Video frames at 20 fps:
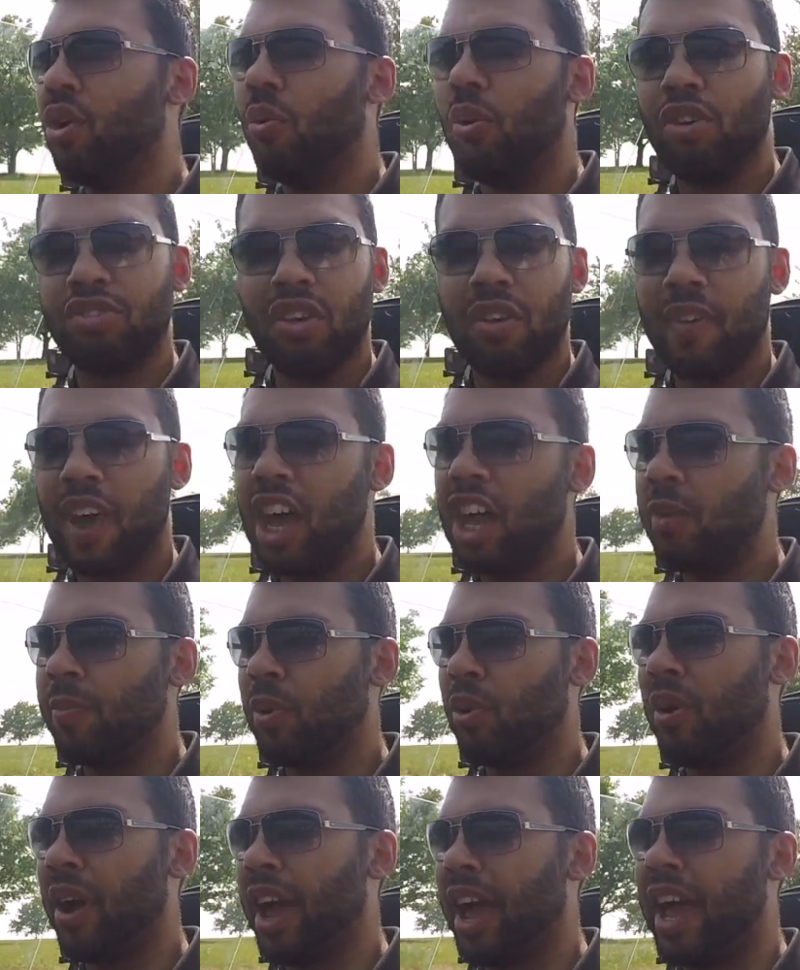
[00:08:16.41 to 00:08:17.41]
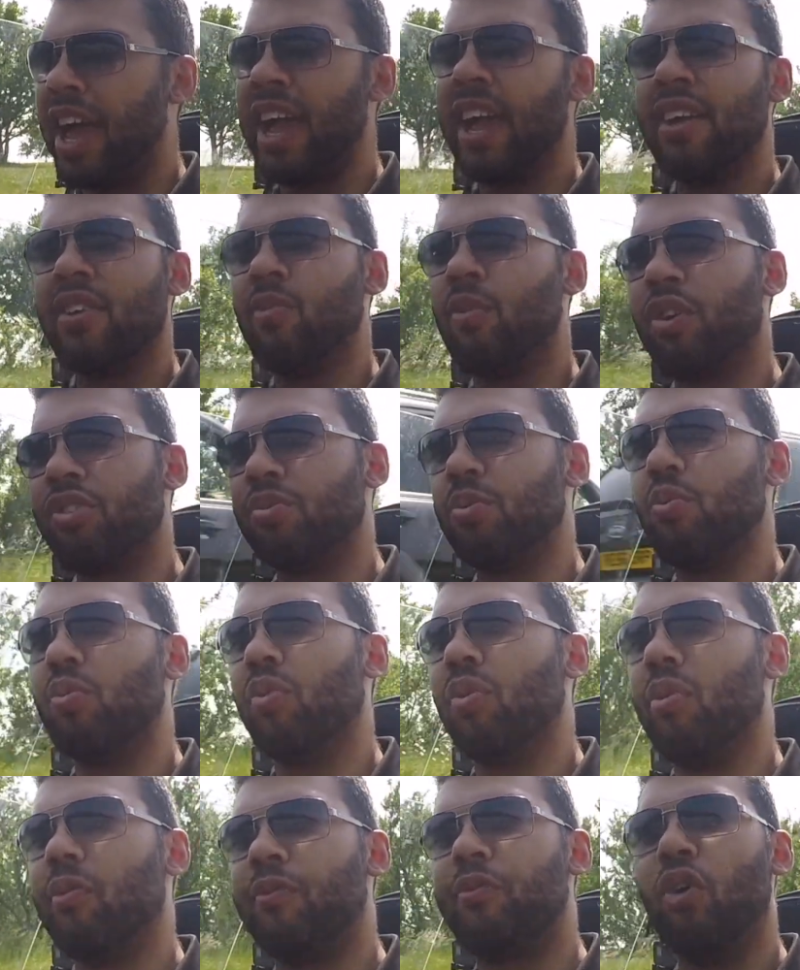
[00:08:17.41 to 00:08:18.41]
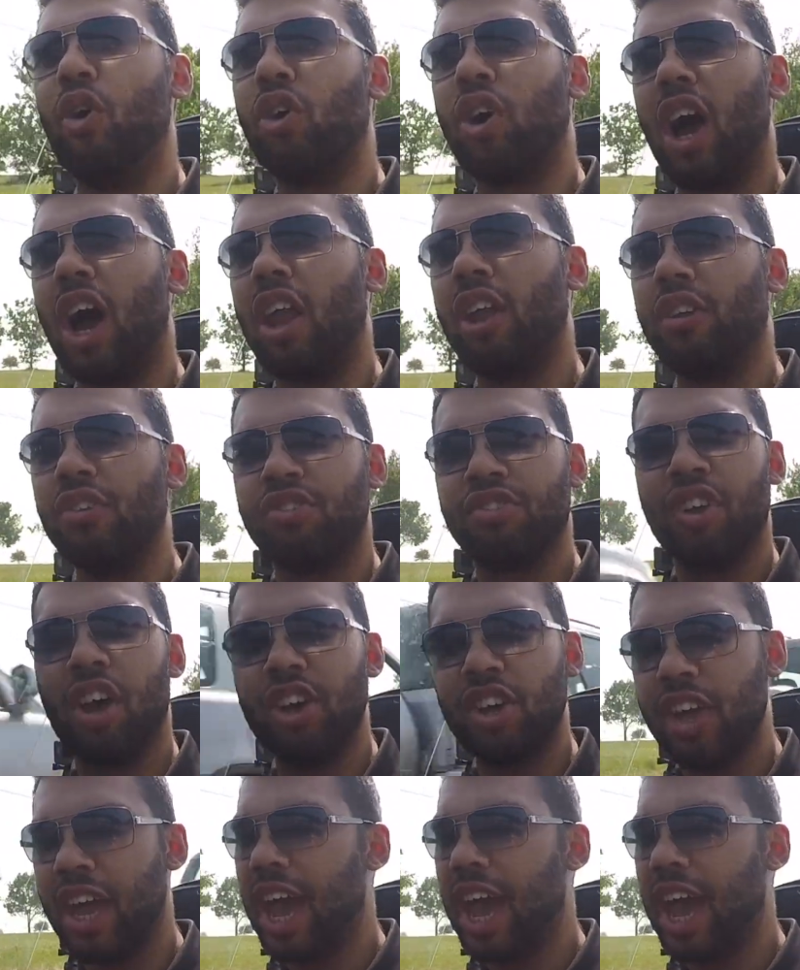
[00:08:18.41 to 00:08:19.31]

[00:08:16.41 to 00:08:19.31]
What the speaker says: was available in 4 colours. So you